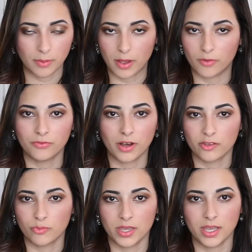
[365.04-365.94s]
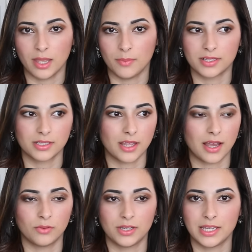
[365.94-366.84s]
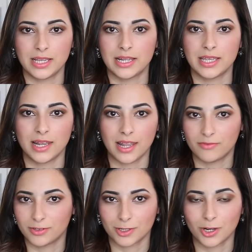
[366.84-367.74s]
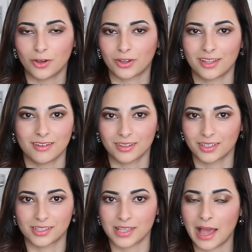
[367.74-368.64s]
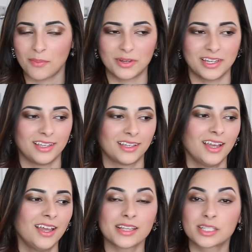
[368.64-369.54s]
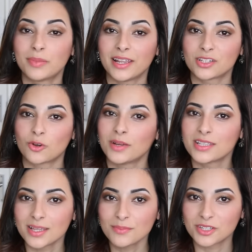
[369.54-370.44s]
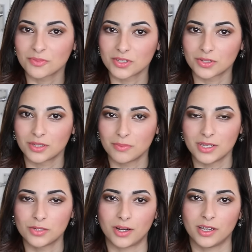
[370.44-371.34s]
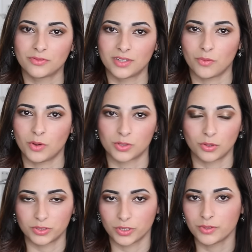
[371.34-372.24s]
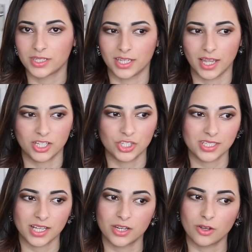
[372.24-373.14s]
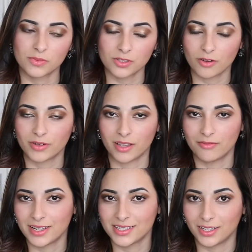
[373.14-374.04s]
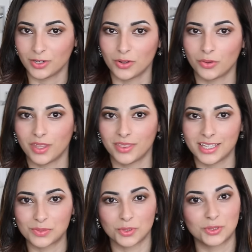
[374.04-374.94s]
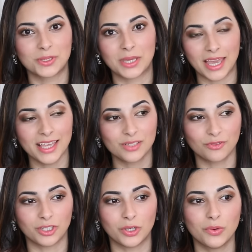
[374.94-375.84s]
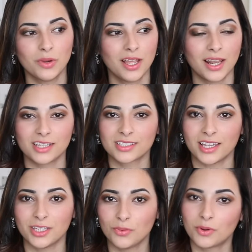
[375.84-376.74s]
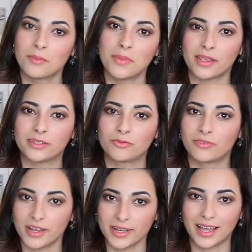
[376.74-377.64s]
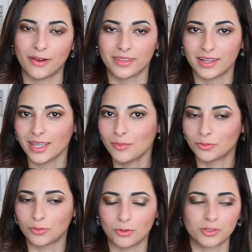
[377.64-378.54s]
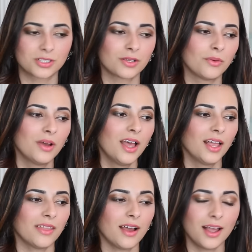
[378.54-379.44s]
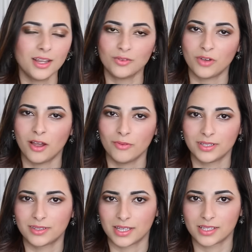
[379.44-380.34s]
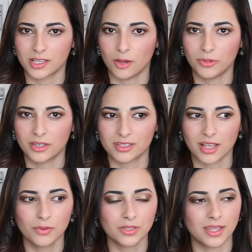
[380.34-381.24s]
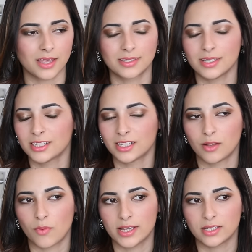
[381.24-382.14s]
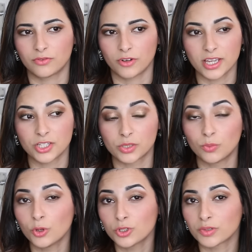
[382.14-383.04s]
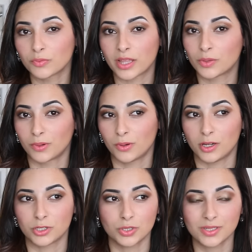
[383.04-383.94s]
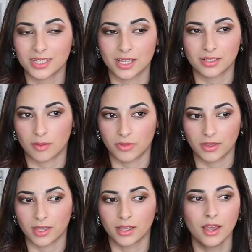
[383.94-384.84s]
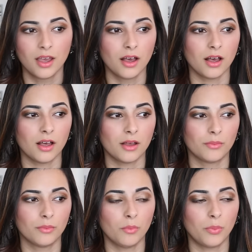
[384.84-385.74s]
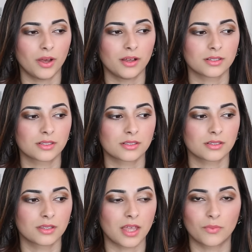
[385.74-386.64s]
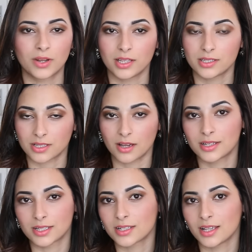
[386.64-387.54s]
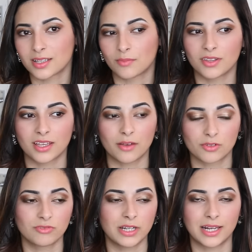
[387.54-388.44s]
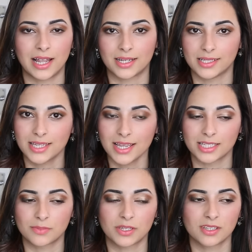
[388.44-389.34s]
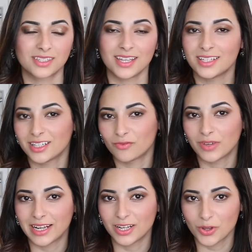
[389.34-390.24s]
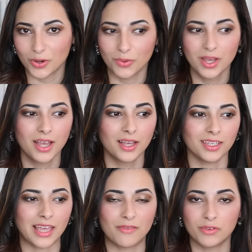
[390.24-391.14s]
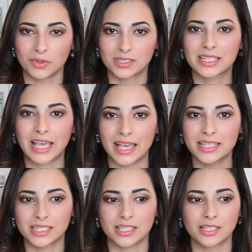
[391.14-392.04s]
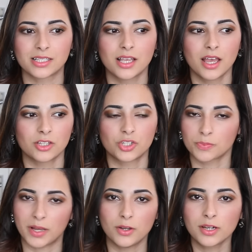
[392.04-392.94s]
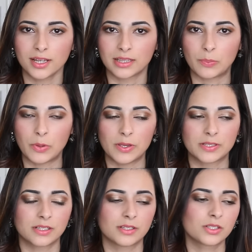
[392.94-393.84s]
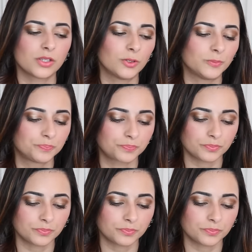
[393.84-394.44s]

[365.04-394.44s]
at about 5 p.m. It's now nearly 11 o'clock and nothing is happening. I explained all my symptoms to the midwife that was on duty, and she said, oh, I'm sorry, I really didn't know that this was the case for you. Let's get you on a bed right now in the labor ward. So that kind of hurried things up, because I was there sitting and waiting for ages, wondering whether or not I should say something. But then when I decided to say something, I was really glad I did, because they didn't really know everyone's cases just by looking at the person. So